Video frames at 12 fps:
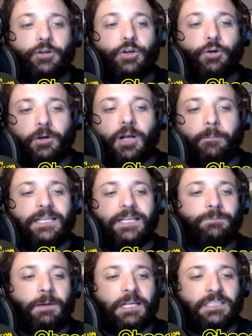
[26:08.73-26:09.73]
Kupp
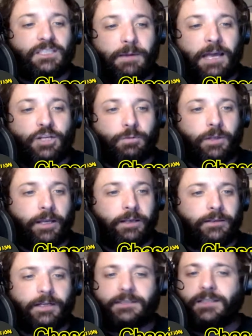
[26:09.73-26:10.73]
is my smash play.
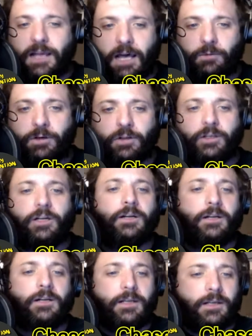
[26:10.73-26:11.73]
Did I say Godwin
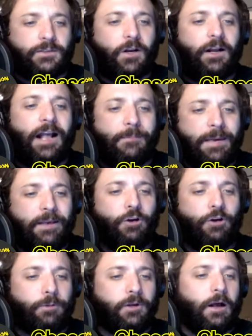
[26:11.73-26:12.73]
earlier? Sorry, I meant
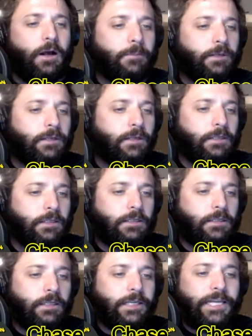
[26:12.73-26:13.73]
Cooper Kupp.
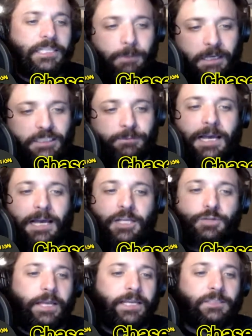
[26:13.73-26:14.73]
He's my smash
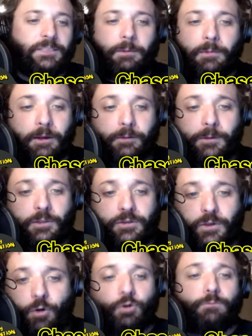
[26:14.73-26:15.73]
play. He's going to be my most
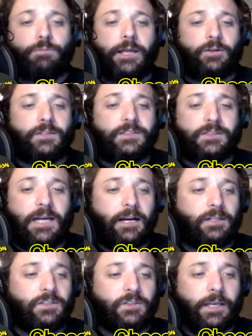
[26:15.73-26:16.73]
owned player on this
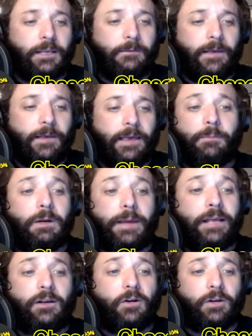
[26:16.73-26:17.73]
entire slate, and I'm going to
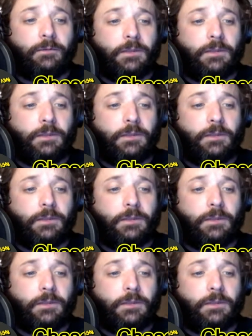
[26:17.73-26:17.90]
bank on him.